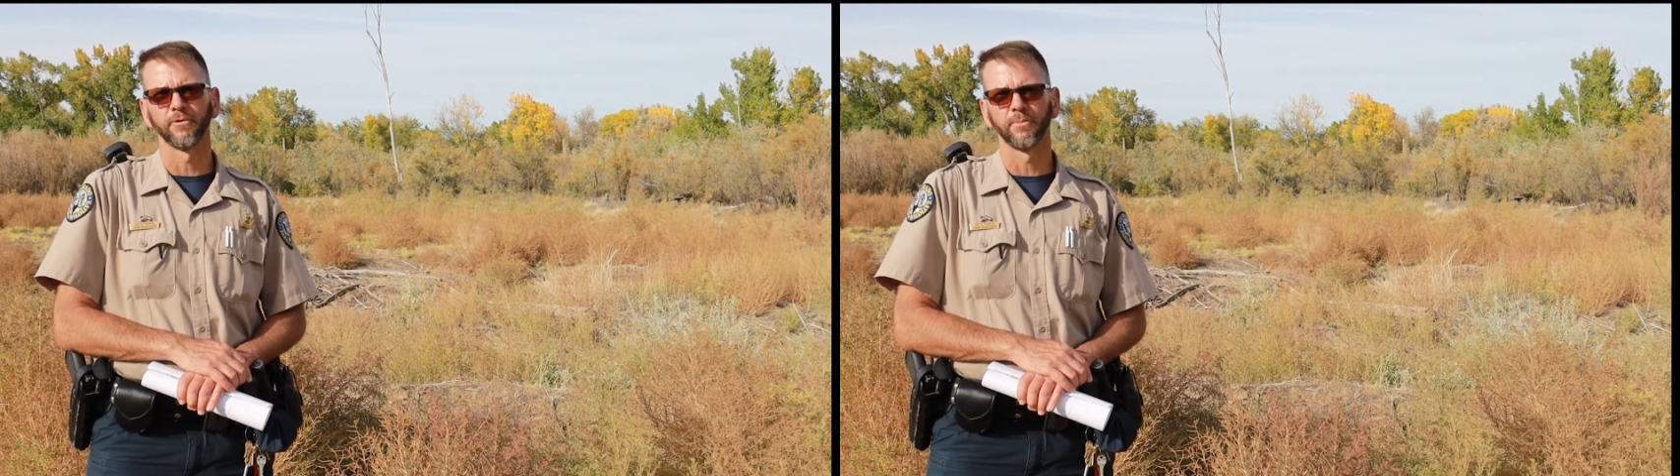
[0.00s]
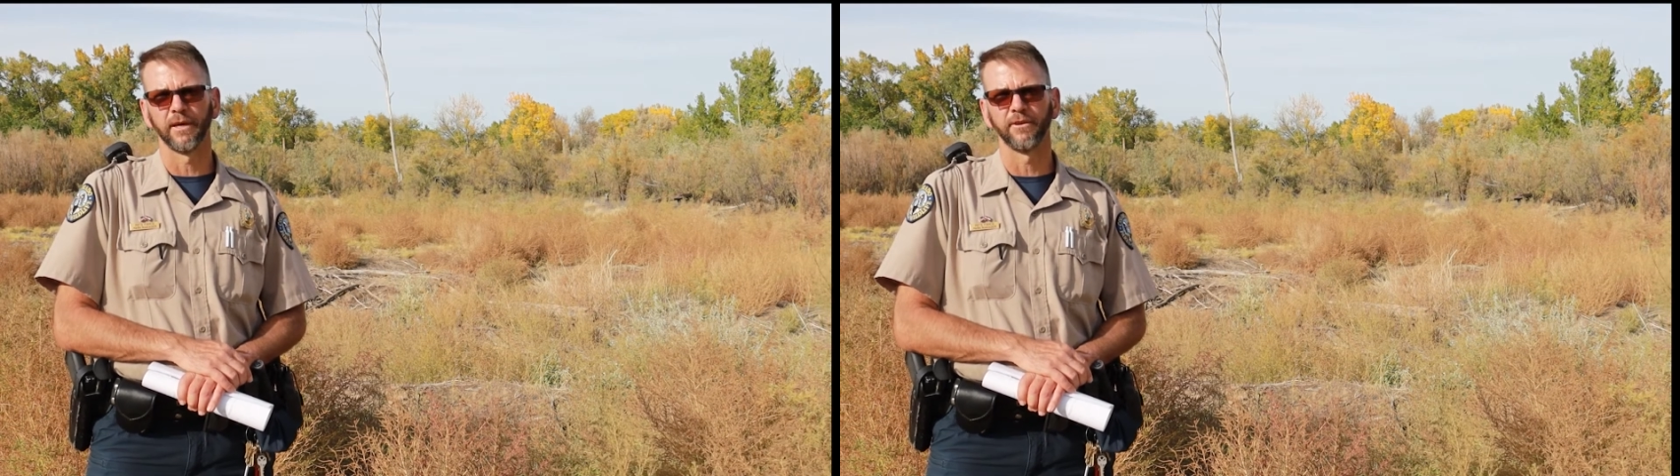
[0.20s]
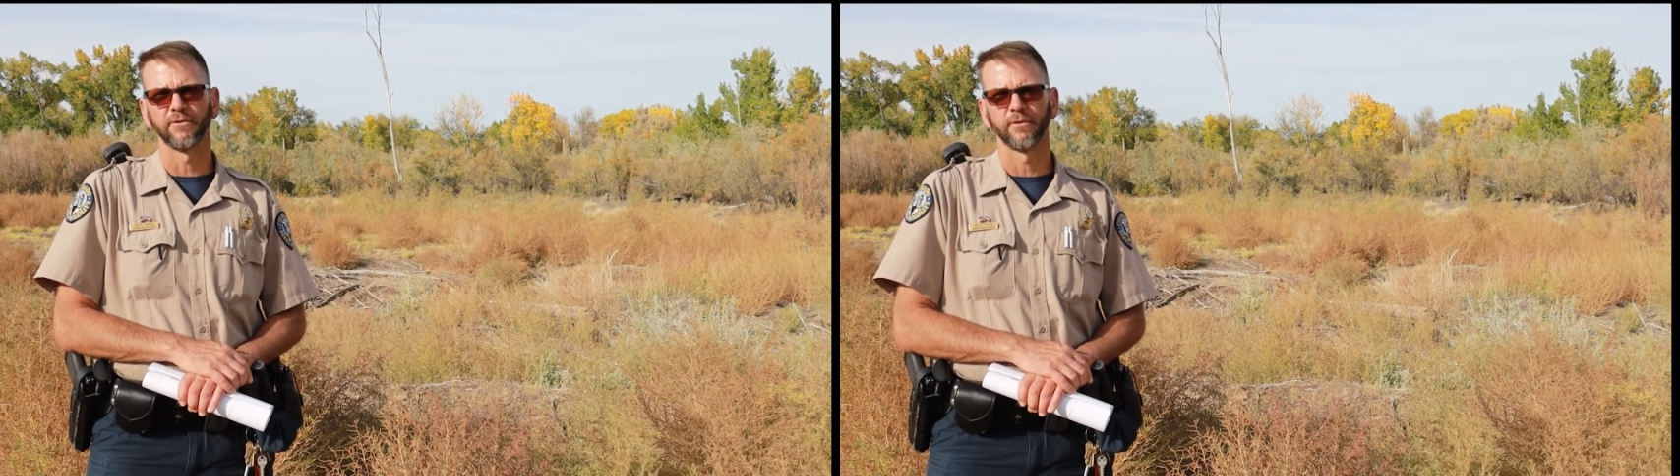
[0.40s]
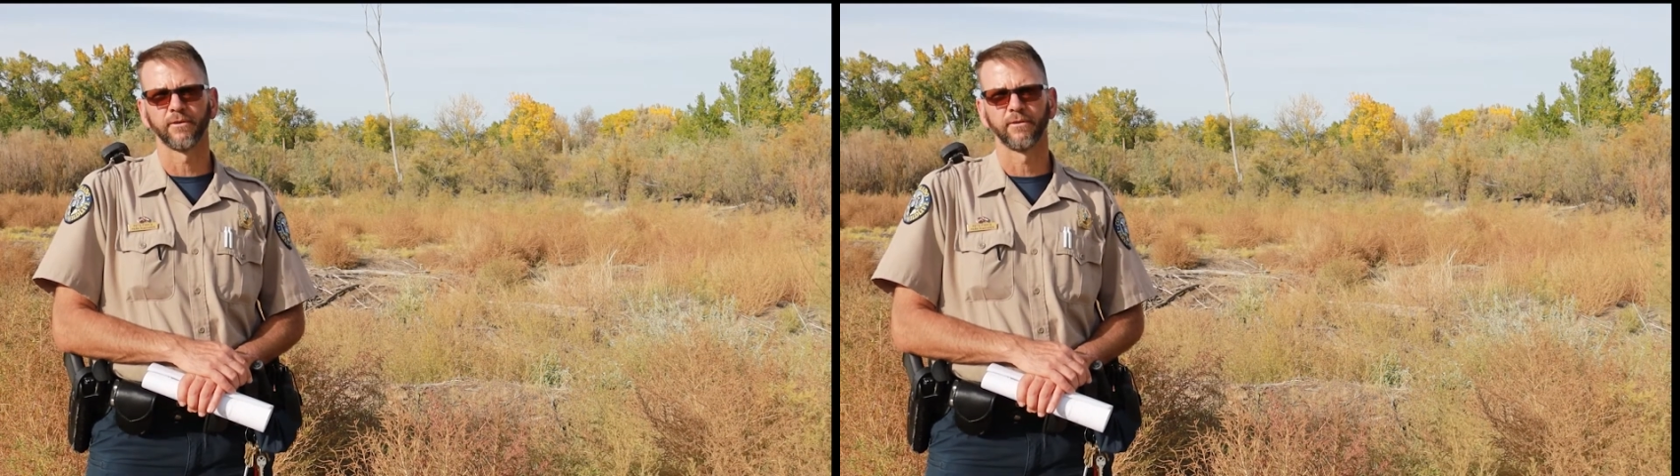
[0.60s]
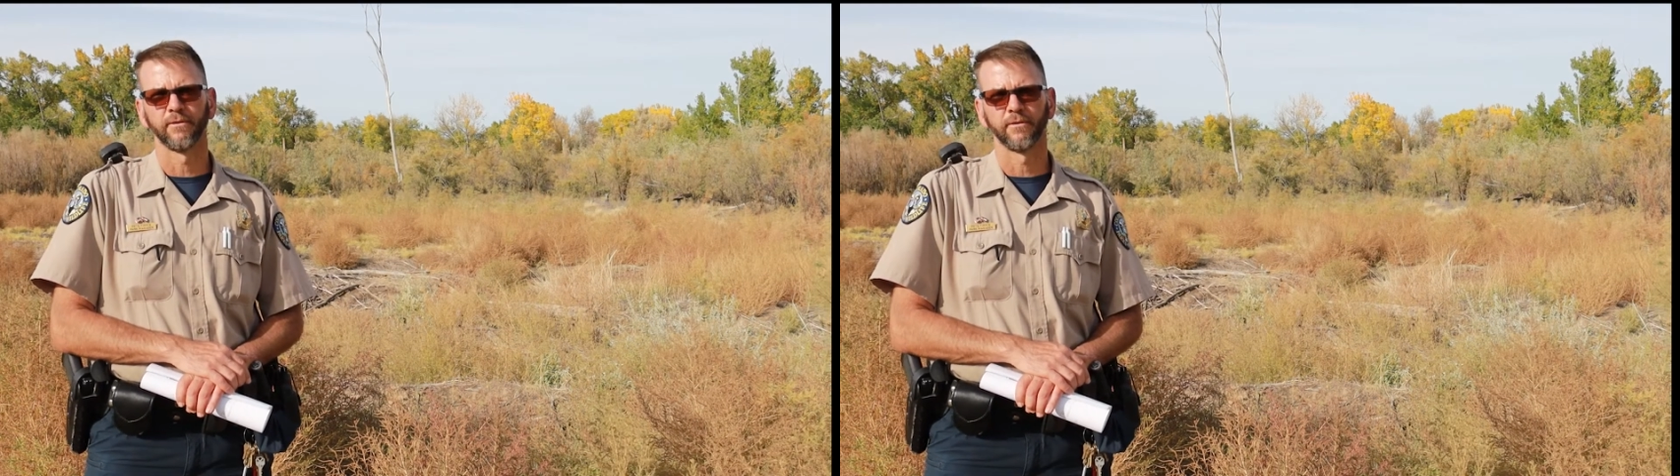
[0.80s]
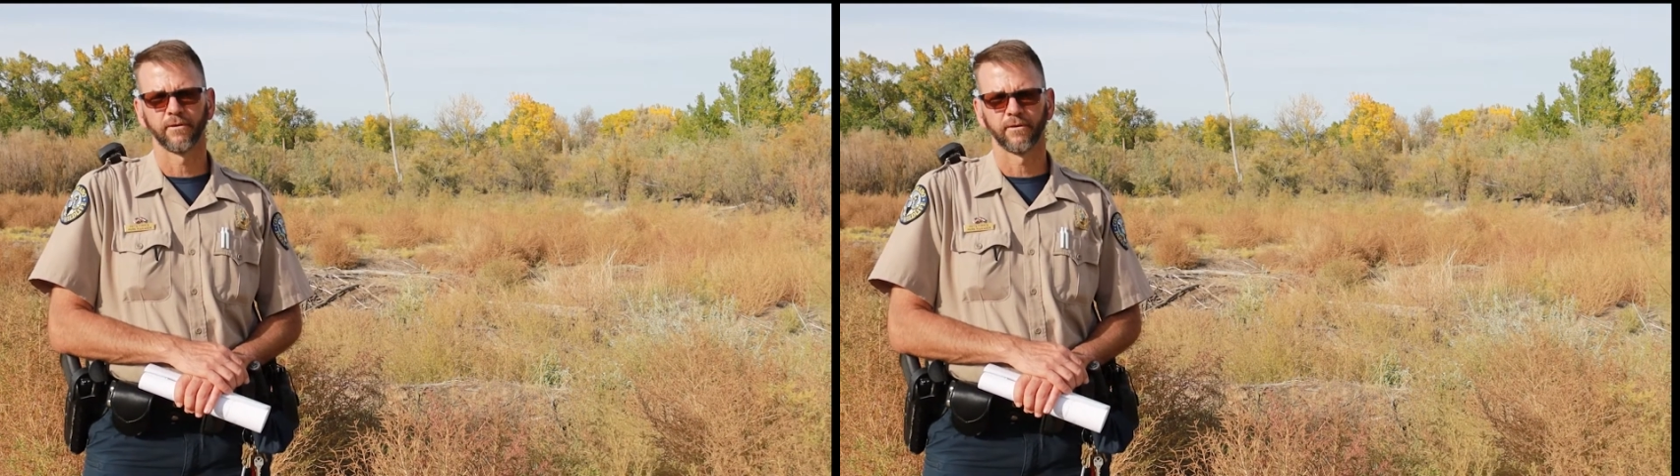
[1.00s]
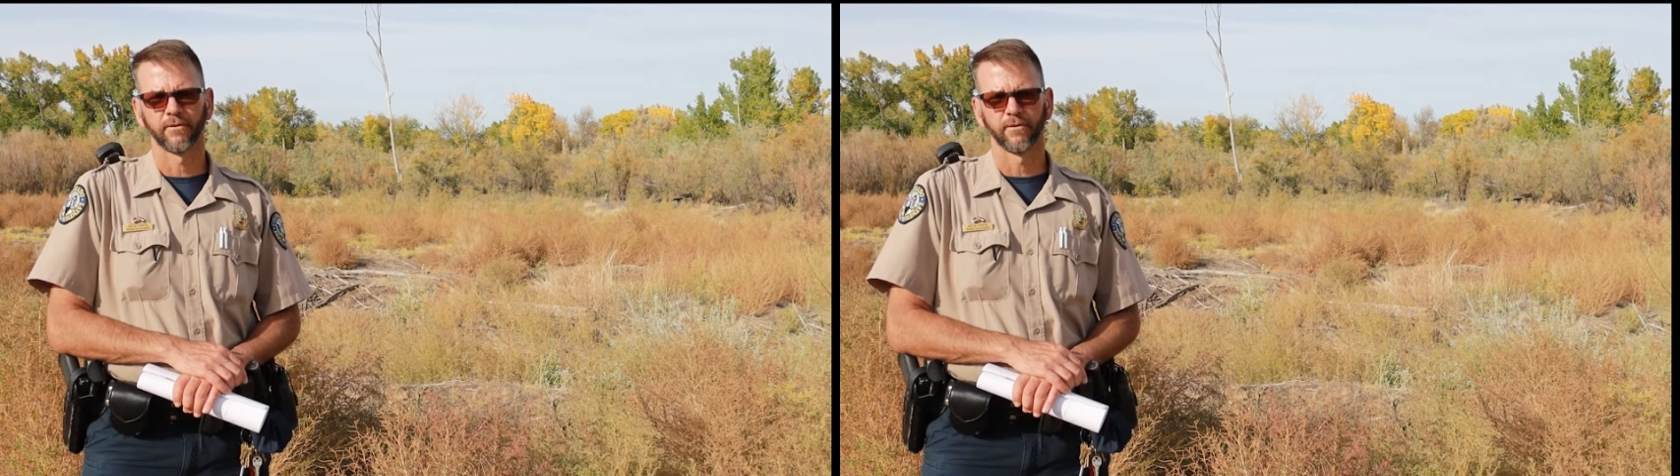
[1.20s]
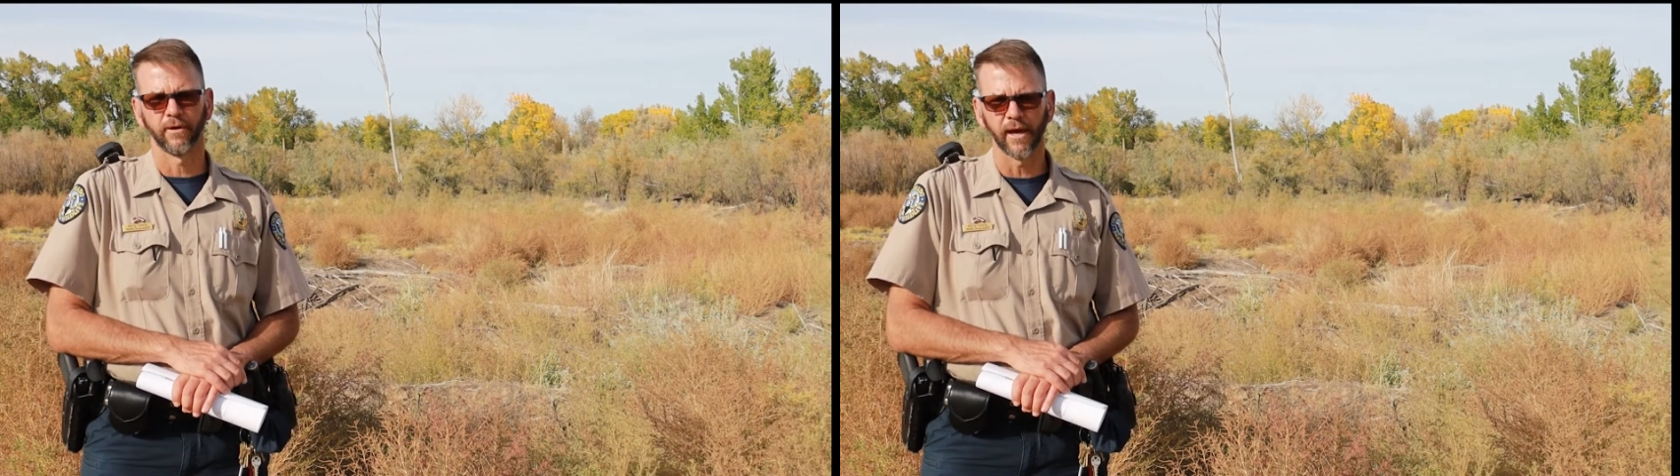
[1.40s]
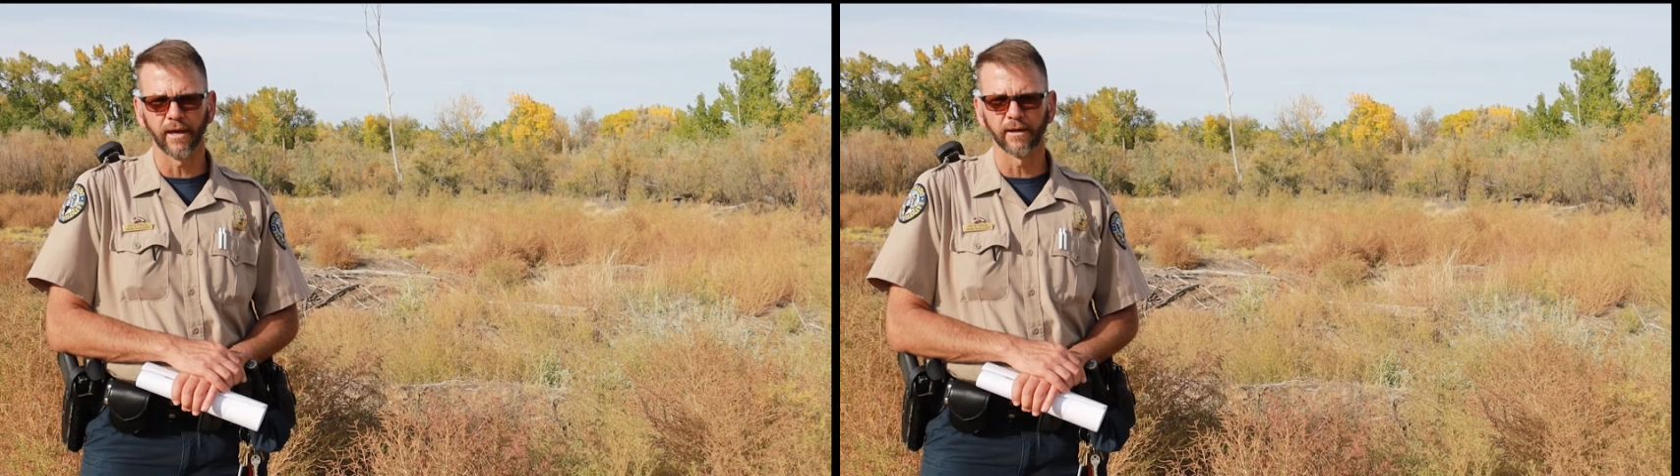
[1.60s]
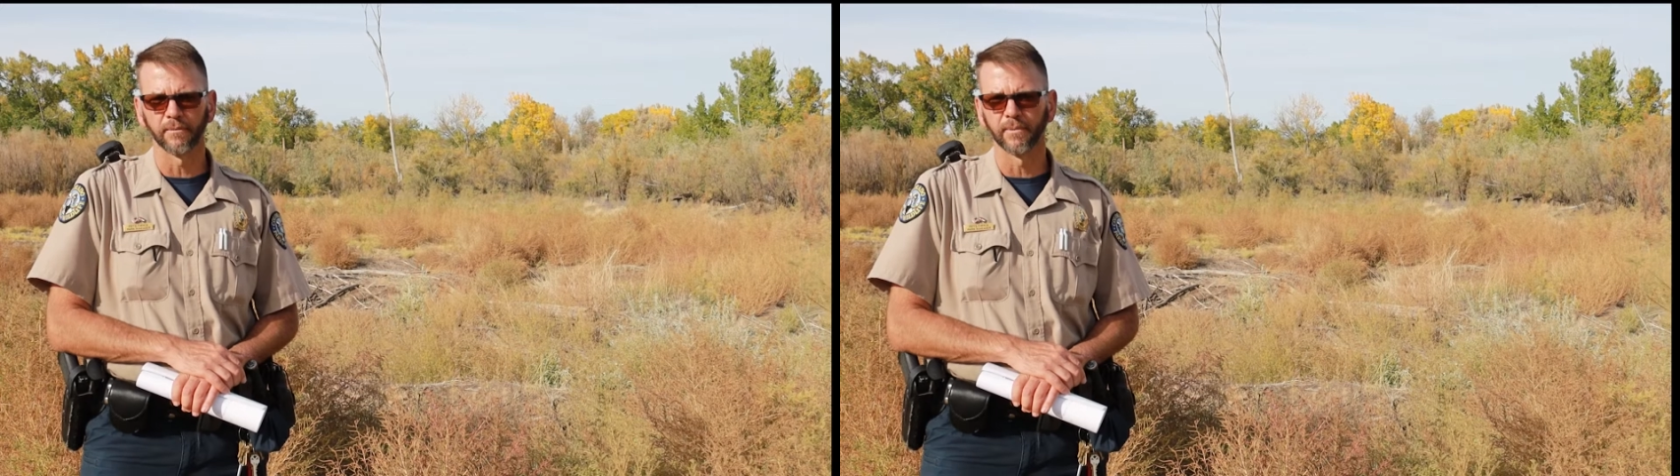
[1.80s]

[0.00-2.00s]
space created.